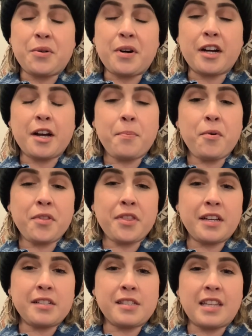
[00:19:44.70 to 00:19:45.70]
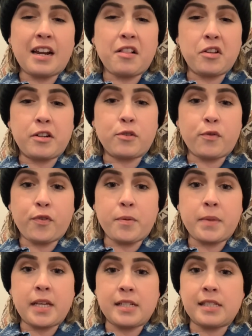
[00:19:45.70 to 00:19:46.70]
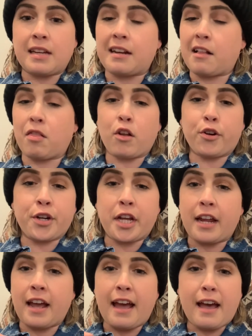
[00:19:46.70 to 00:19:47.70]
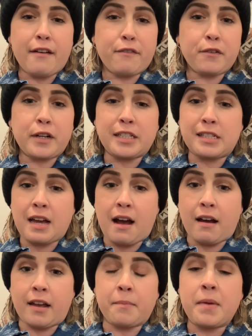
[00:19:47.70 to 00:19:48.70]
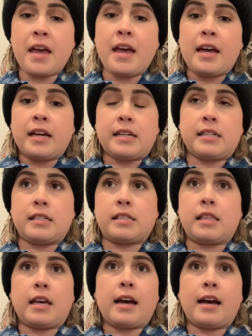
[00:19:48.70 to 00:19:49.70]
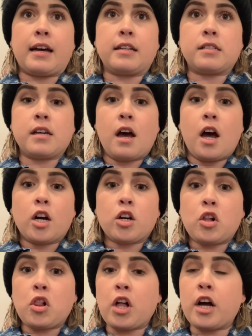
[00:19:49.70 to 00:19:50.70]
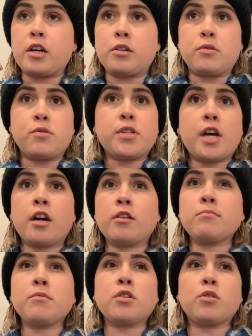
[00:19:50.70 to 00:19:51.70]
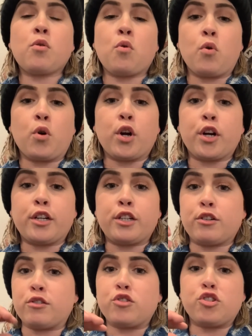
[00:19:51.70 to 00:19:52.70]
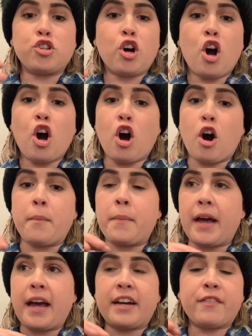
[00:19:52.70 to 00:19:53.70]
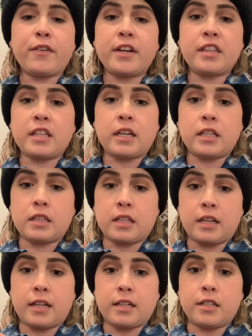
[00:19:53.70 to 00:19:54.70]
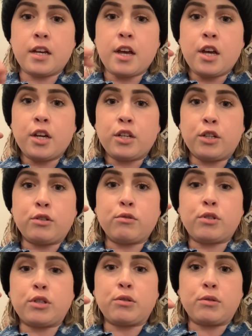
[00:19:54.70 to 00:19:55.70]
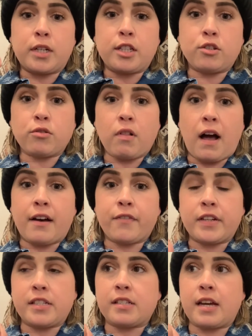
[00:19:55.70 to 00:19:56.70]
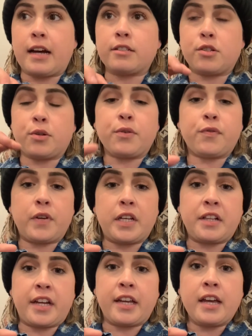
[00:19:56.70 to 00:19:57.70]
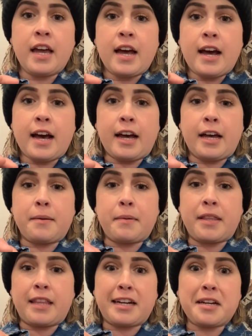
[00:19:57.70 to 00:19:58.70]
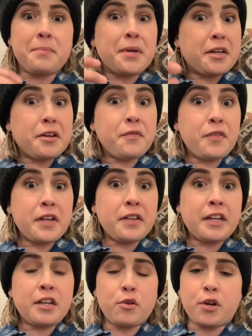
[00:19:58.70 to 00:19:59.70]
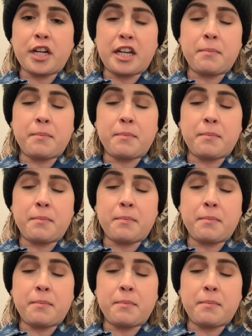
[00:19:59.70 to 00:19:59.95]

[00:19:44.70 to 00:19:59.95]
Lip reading: a couple of things that I learned from this, and I learn it every time, is that clothes, home decor, your job, everything that you do in your life is tied to a feeling. And that can be a good feeling or it can